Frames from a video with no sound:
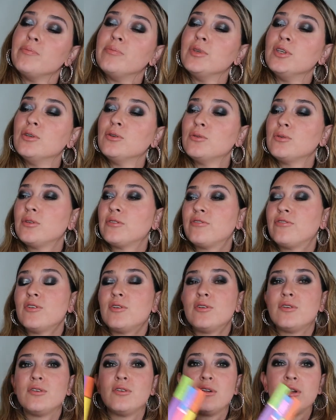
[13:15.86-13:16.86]

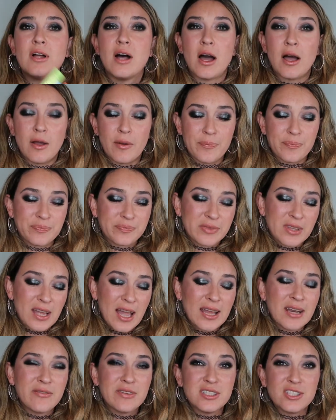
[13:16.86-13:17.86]
beautiful um,
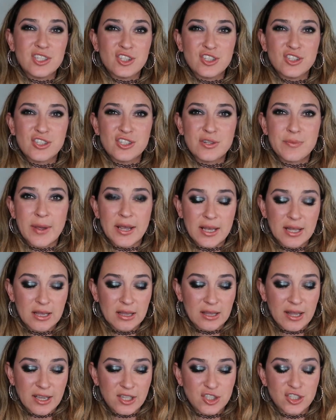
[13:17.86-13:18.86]
kind of additions to my
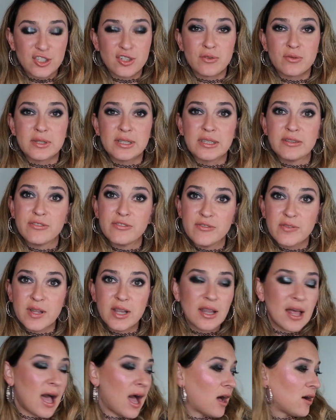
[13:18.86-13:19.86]
collection to really
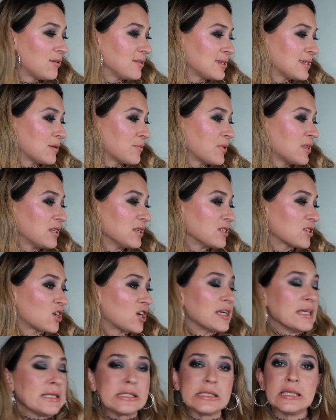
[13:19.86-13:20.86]
fill out some of these
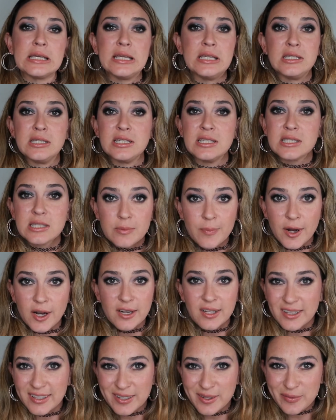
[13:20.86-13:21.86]
crazy indie
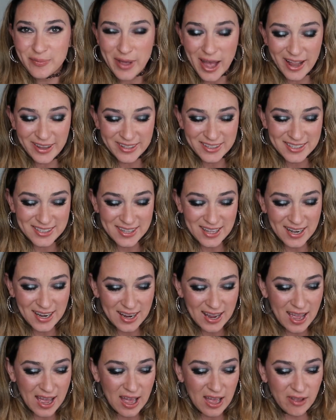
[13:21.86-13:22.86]
sparkly palettes that I
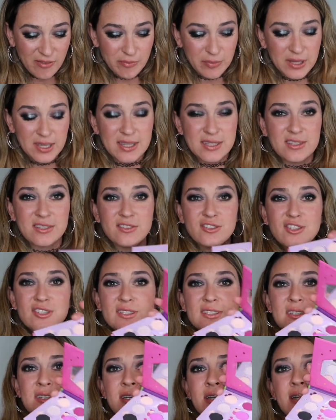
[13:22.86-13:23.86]
have because they're
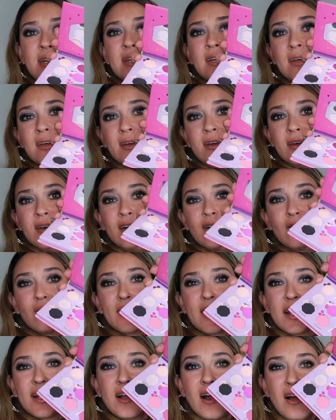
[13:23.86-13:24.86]
just
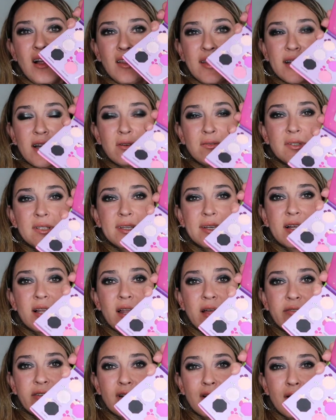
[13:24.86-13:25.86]
what I call like a really
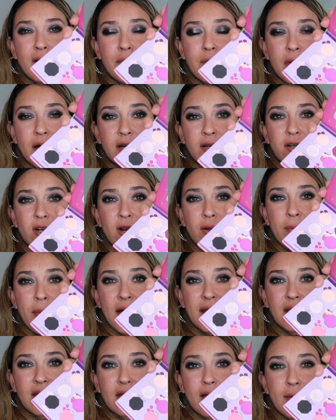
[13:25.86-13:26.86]
clever
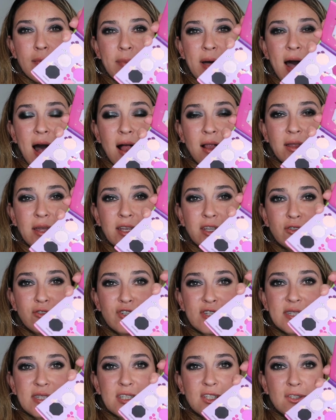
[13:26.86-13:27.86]
monochromatic palette. You
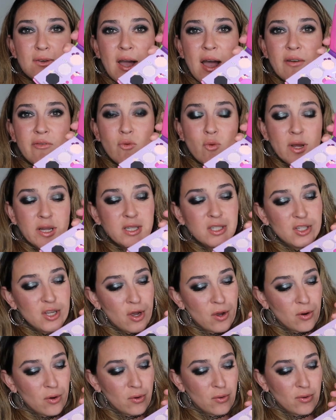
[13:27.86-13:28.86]
just you have one
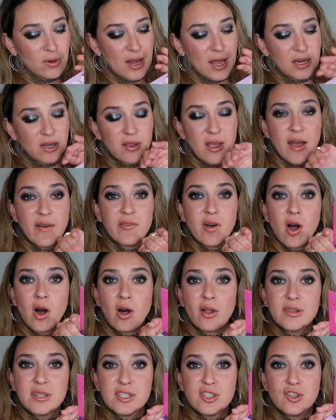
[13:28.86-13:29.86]
tone and you have
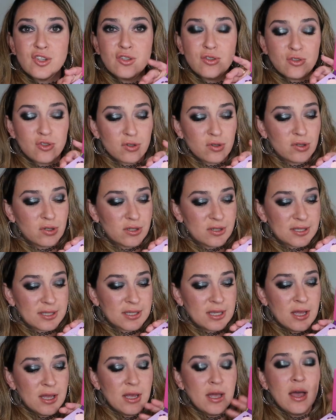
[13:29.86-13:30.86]
all these
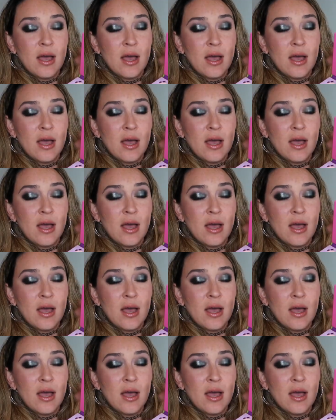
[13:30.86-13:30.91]
neutrals.